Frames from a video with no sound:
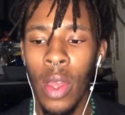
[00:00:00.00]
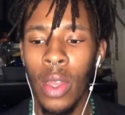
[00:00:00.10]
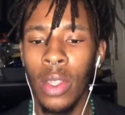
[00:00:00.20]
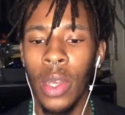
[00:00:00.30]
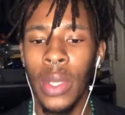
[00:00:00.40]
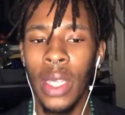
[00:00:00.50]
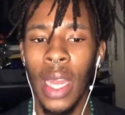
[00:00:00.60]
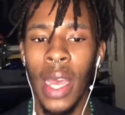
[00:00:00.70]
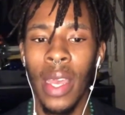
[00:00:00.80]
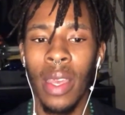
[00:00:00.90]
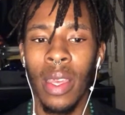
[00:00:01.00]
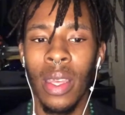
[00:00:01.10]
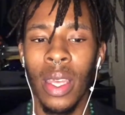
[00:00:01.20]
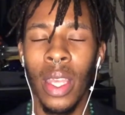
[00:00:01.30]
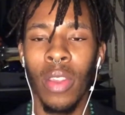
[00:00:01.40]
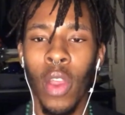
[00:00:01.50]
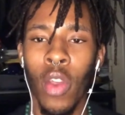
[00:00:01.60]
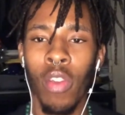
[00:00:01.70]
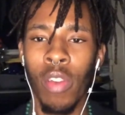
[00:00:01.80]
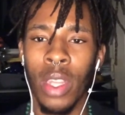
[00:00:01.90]
So it's like, it's
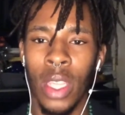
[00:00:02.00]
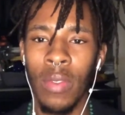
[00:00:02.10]
co-creative.